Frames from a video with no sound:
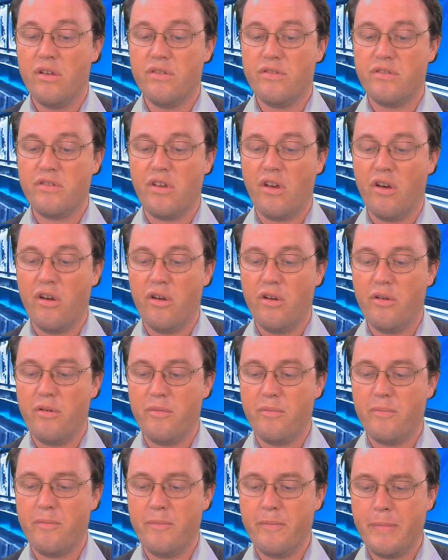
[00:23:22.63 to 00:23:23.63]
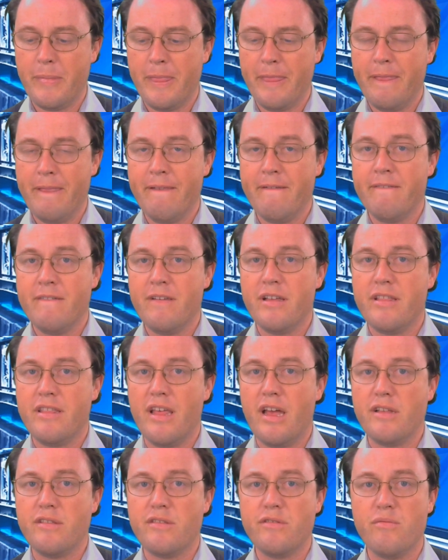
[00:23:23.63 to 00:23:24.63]
So
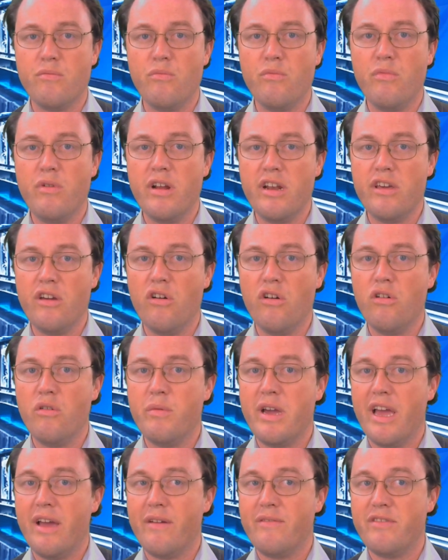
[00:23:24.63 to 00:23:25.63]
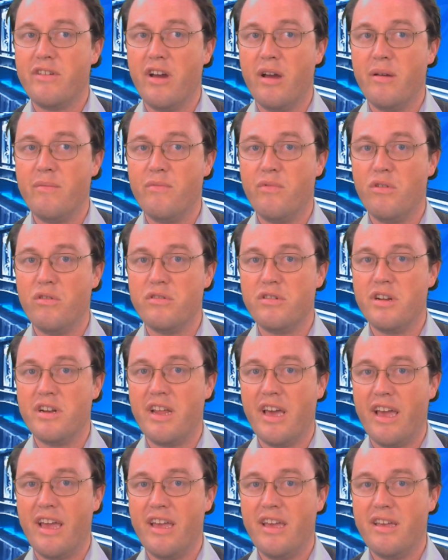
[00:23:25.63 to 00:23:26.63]
that's really all we have time for
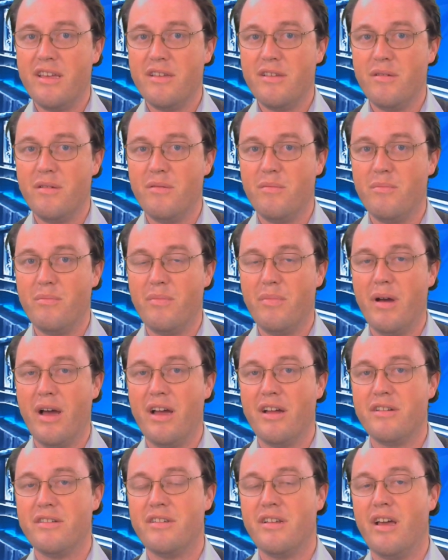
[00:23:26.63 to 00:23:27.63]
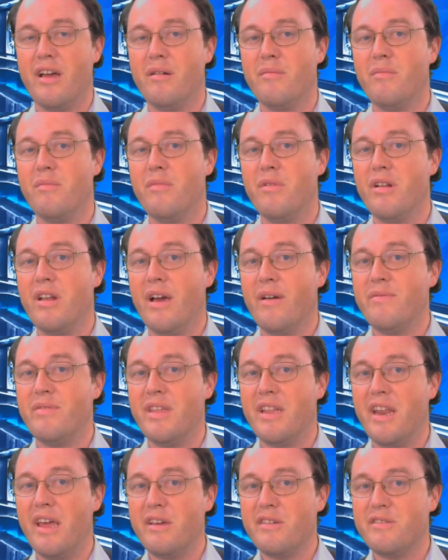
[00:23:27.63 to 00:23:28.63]
today, but we'll have the
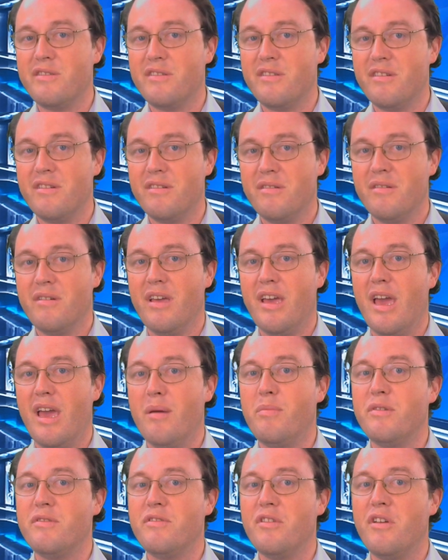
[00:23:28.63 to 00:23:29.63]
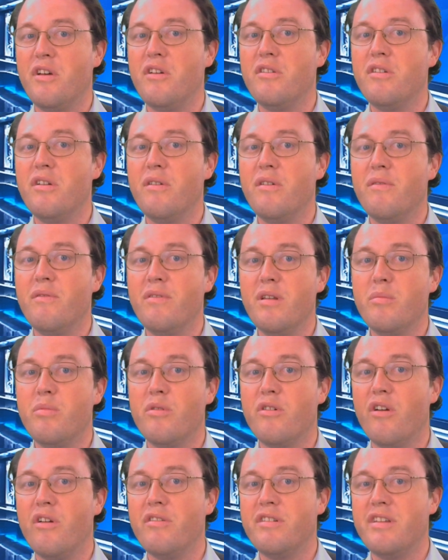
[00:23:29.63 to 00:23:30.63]
next episode of
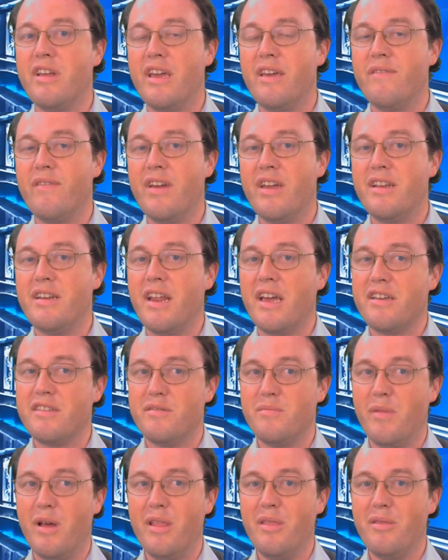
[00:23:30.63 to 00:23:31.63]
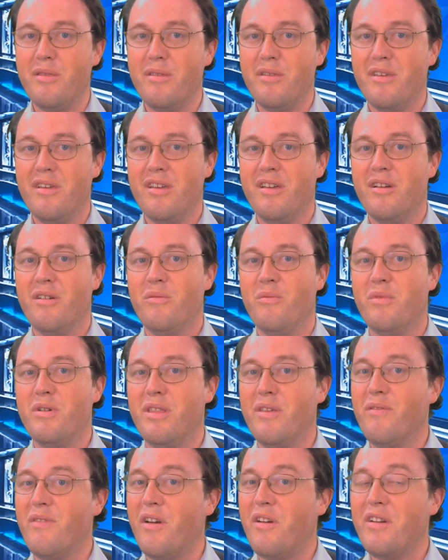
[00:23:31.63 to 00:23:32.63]
LIBERO TV next month.
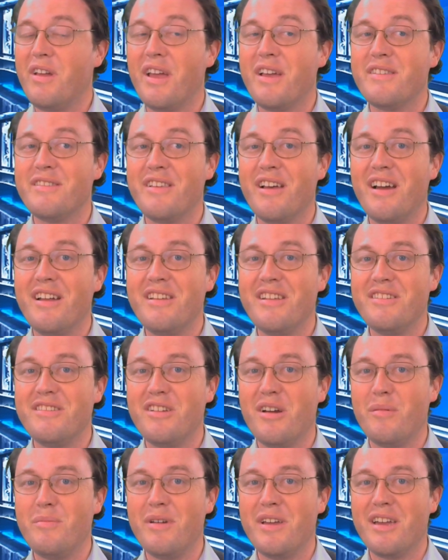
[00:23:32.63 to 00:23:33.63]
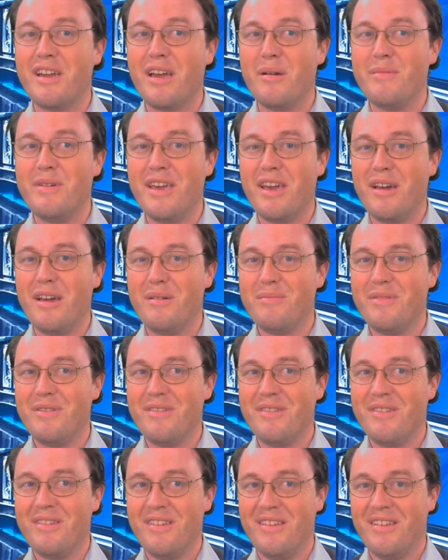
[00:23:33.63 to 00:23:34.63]
A very exciting topic coming out.
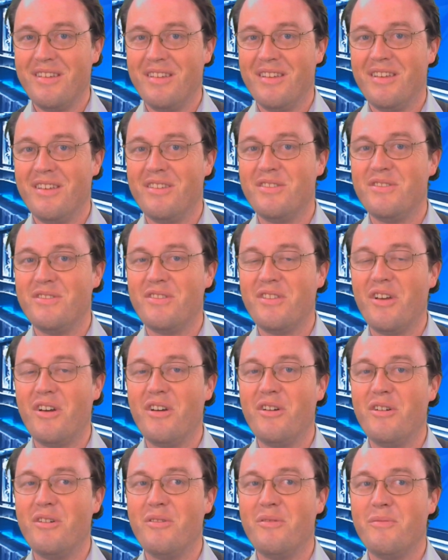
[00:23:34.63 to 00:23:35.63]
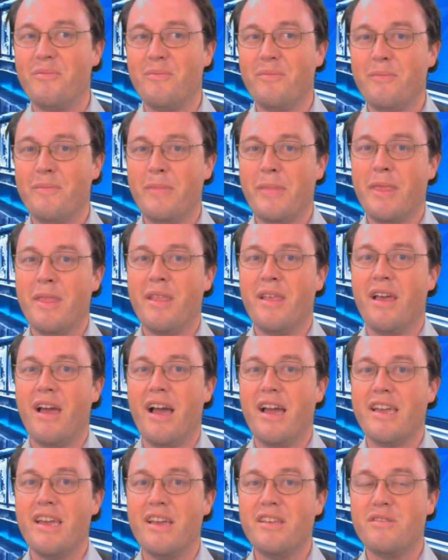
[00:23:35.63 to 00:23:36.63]
So
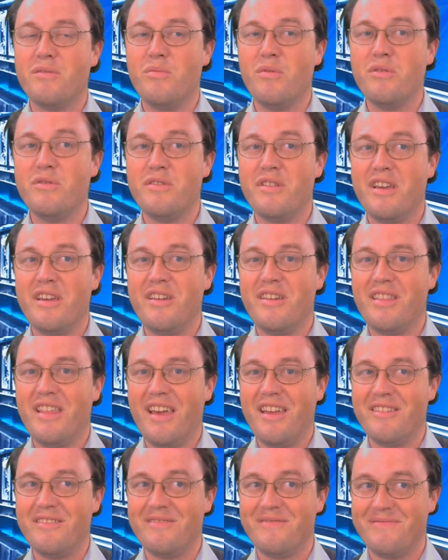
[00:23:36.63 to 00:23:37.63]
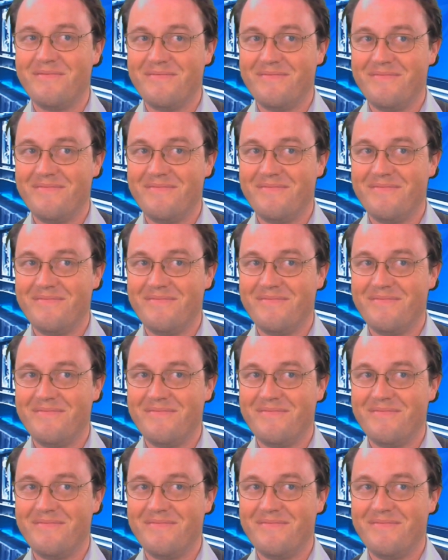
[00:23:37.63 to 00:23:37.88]
I guess we'll see you then.